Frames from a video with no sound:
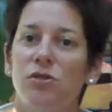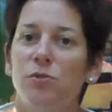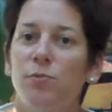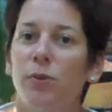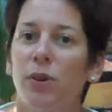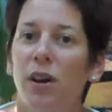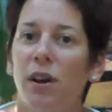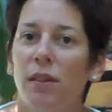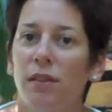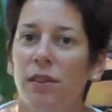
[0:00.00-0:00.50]

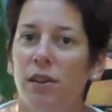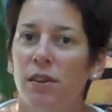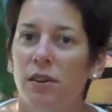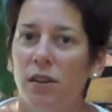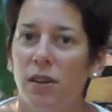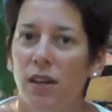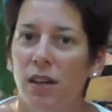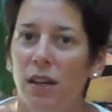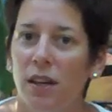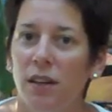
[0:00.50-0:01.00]
super healthy
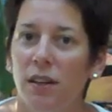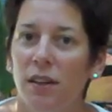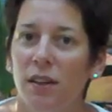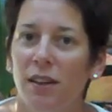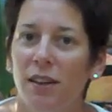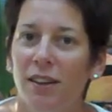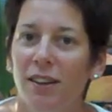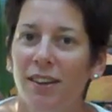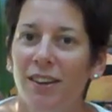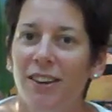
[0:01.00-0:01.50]
cookie.
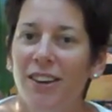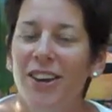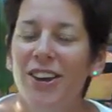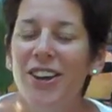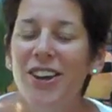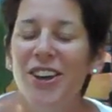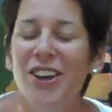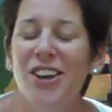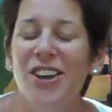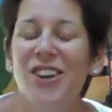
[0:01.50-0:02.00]

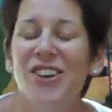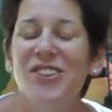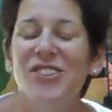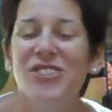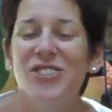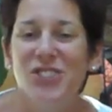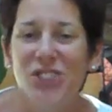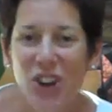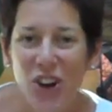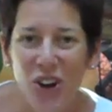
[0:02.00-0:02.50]

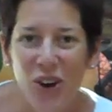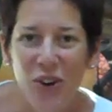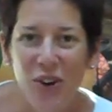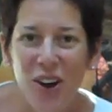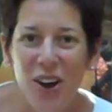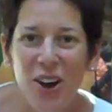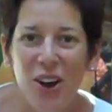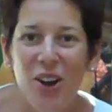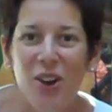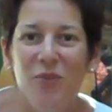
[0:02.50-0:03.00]

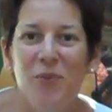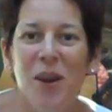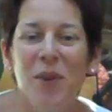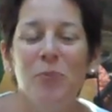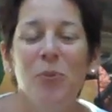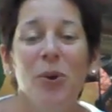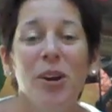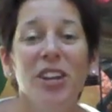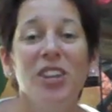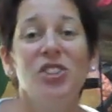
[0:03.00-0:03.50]
So my
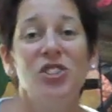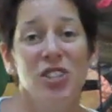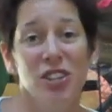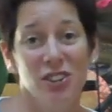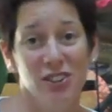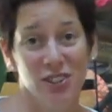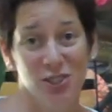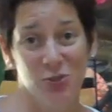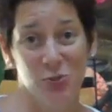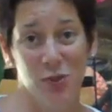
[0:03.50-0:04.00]
point in
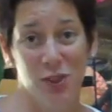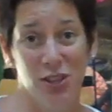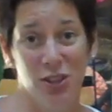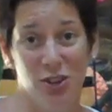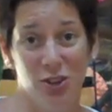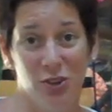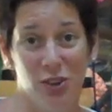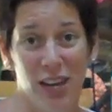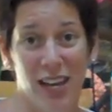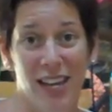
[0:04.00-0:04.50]
sharing this with
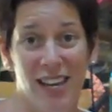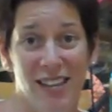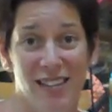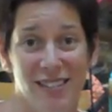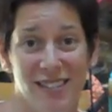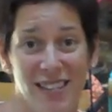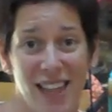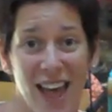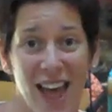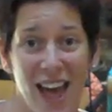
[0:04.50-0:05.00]
you
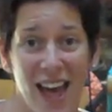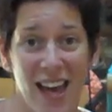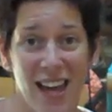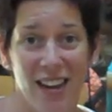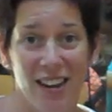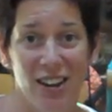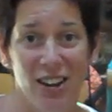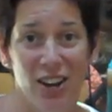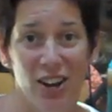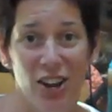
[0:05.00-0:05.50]
is
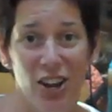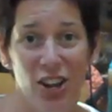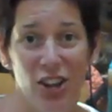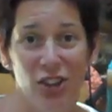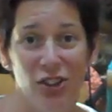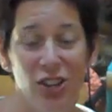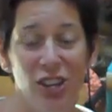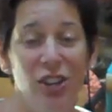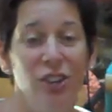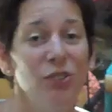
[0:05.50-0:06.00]
that
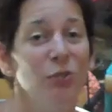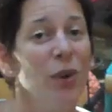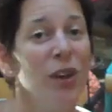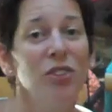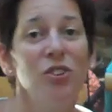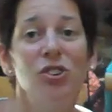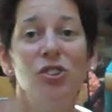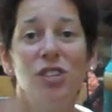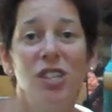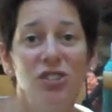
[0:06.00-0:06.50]

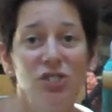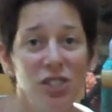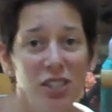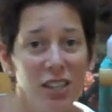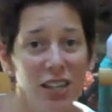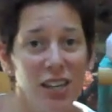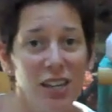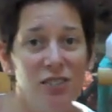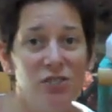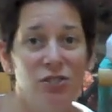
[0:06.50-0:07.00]
whether you're teaching
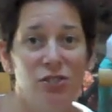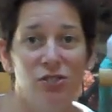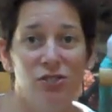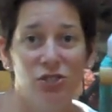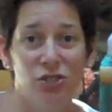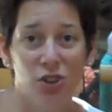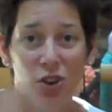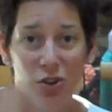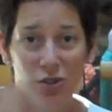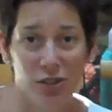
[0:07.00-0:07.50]
kids or it's
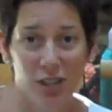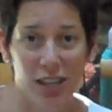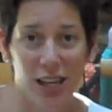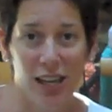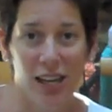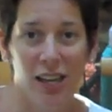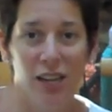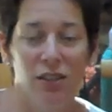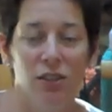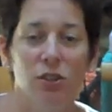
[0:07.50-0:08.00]
your own
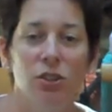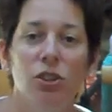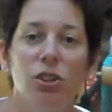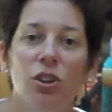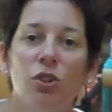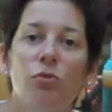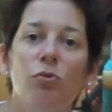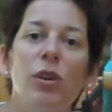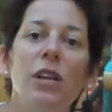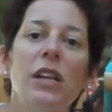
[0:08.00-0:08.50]
kid, you
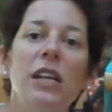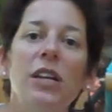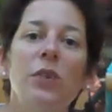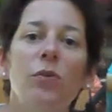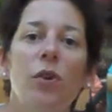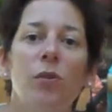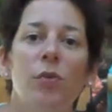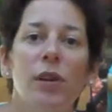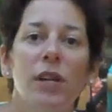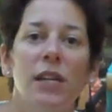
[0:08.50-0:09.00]
know, really
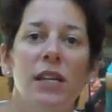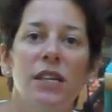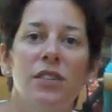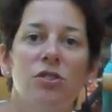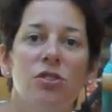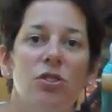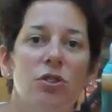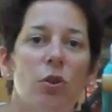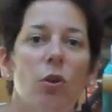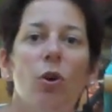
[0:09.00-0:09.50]
what we need
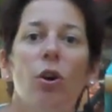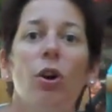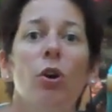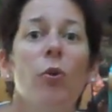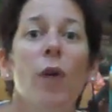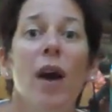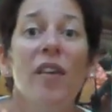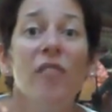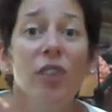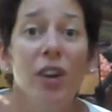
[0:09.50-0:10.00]
to do, or
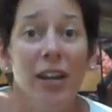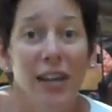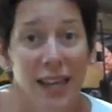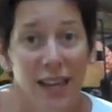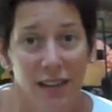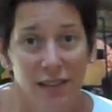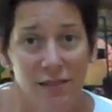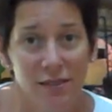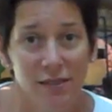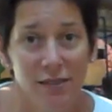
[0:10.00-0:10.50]
whoever it
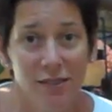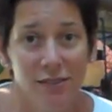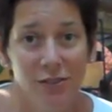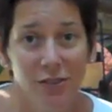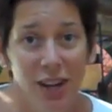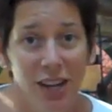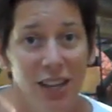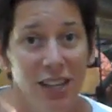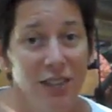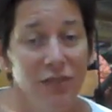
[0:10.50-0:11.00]
is,
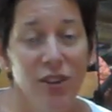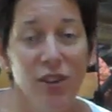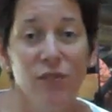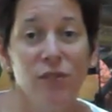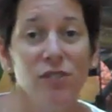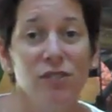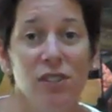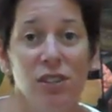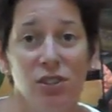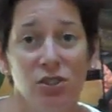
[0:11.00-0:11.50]
right? Even if
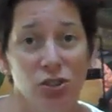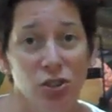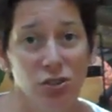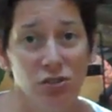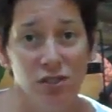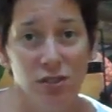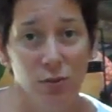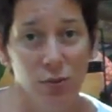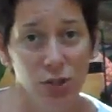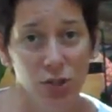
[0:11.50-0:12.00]
it's an adult,
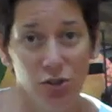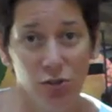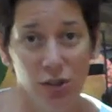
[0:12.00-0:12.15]
someone in your